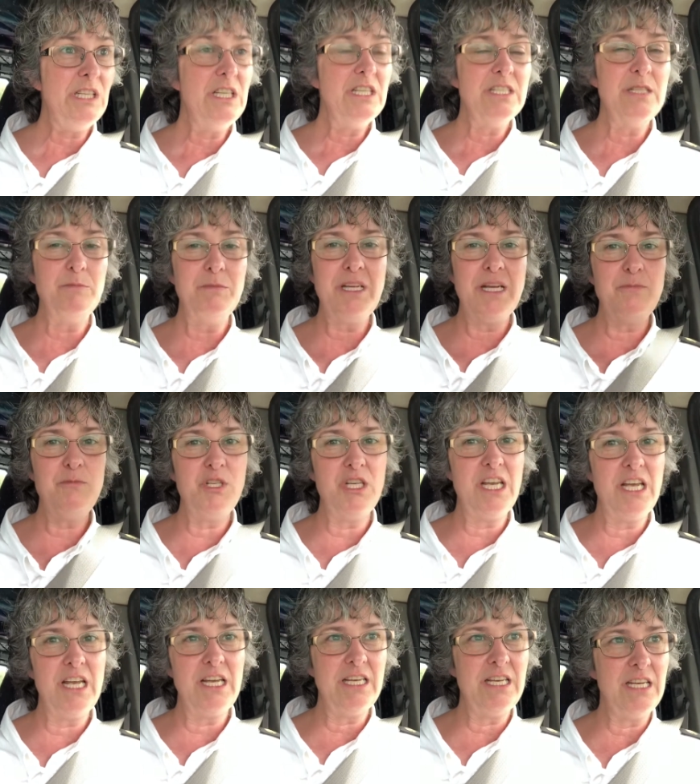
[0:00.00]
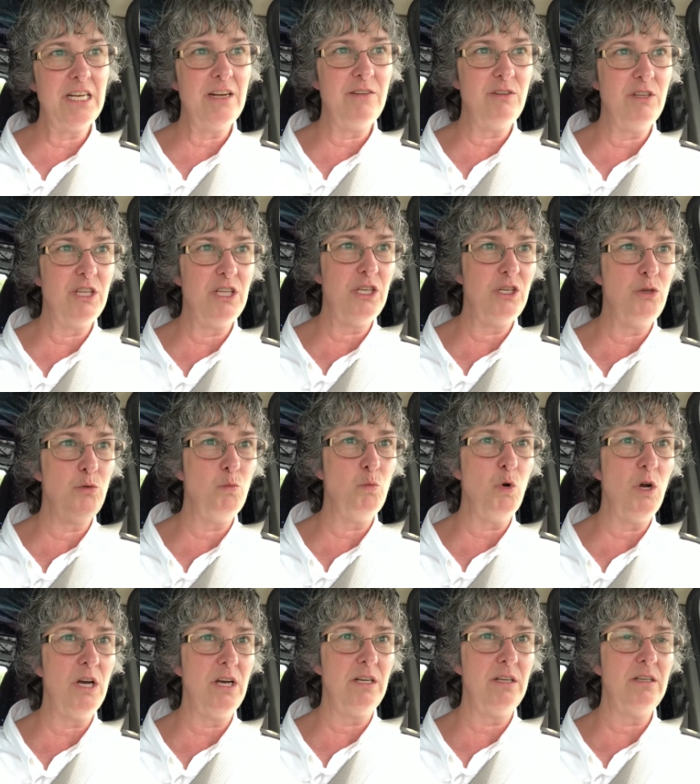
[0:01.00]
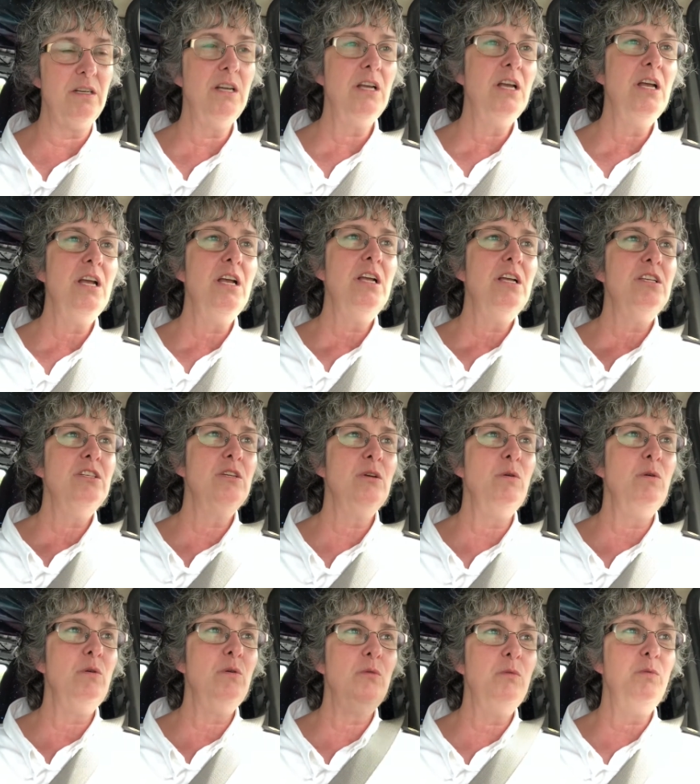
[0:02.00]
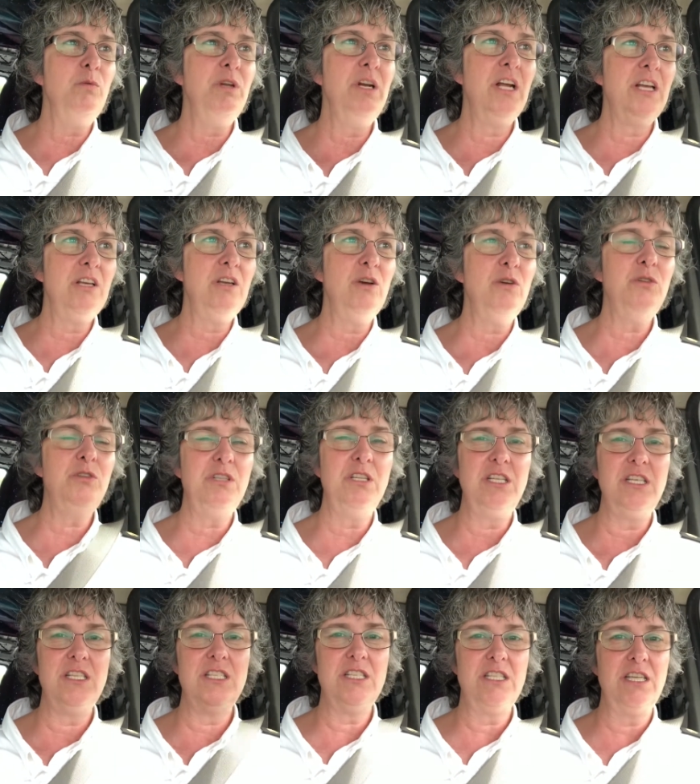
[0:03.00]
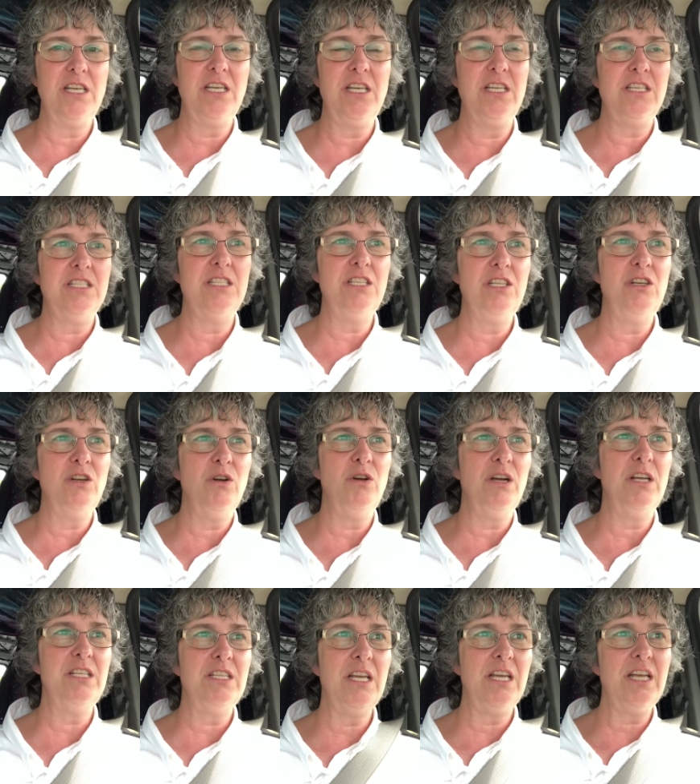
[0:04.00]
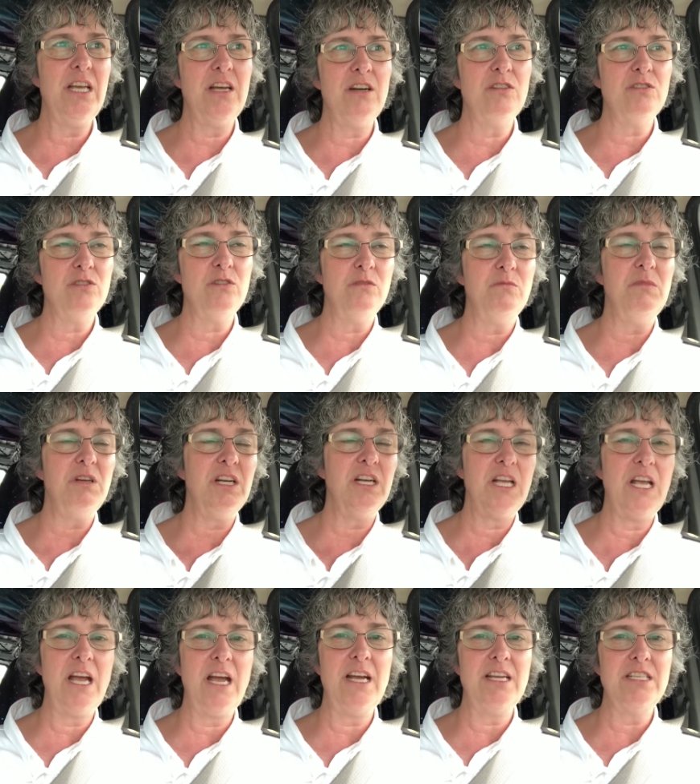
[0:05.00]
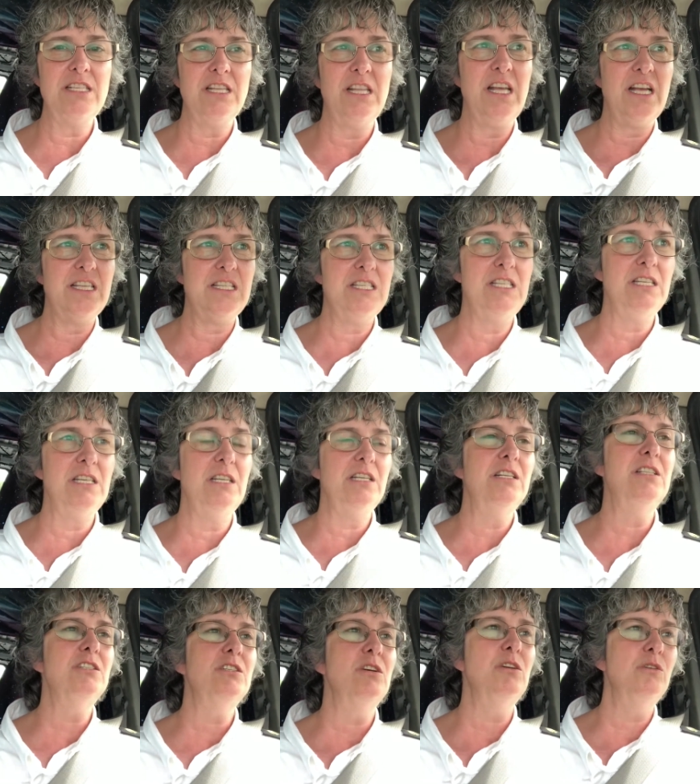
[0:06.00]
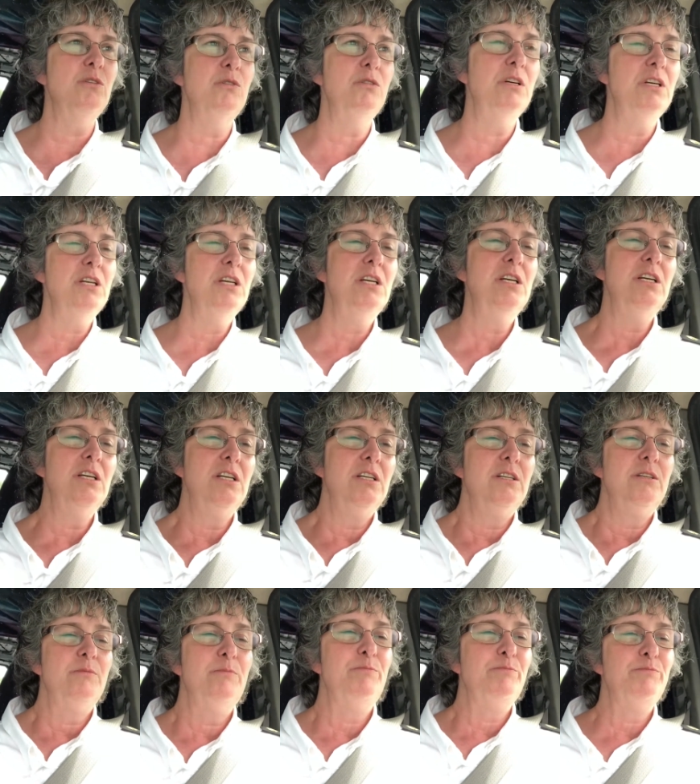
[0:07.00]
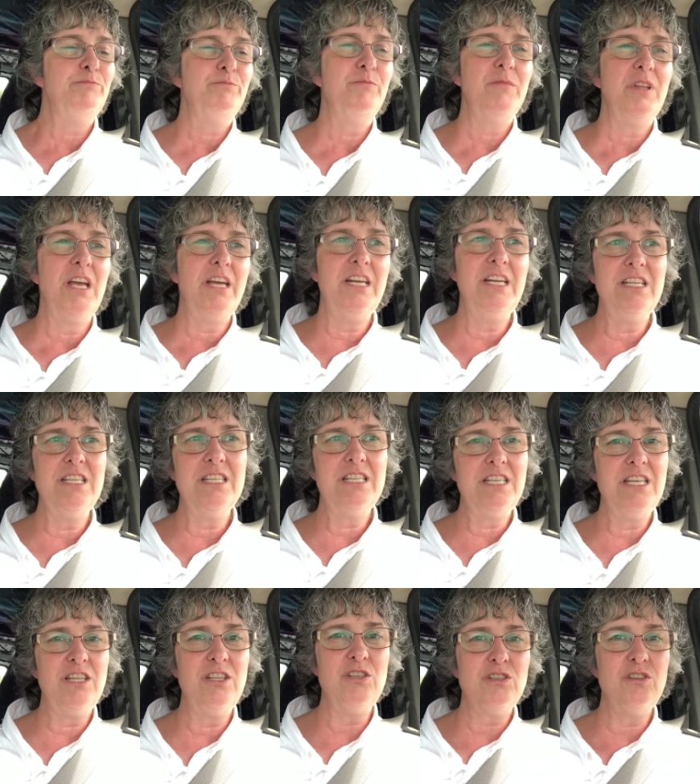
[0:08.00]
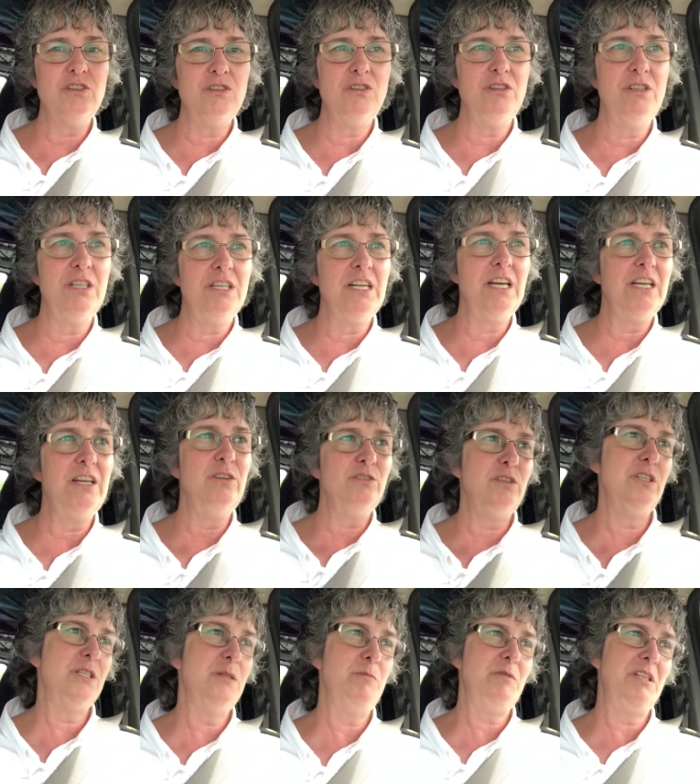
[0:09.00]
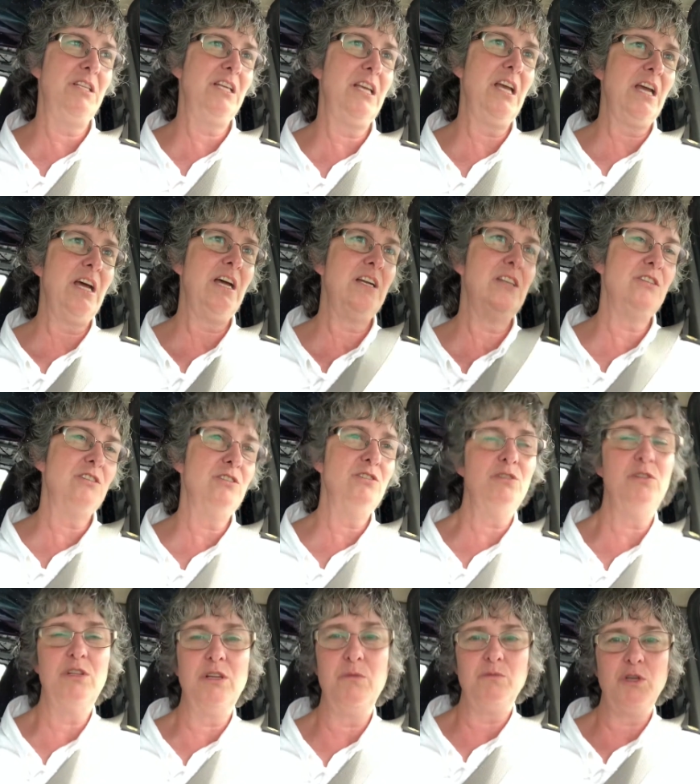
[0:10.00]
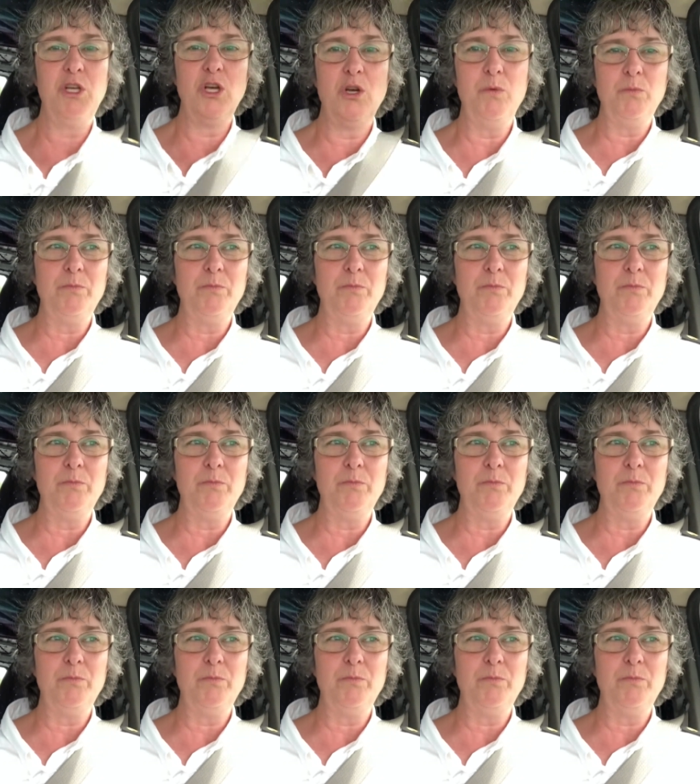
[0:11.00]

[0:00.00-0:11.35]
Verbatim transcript: sometimes you can't get everything you want. So when I go to these things, you know, I take out a certain amount of cash and that's it. So I didn't see the shirt and I'd already spent the cash. So there we go.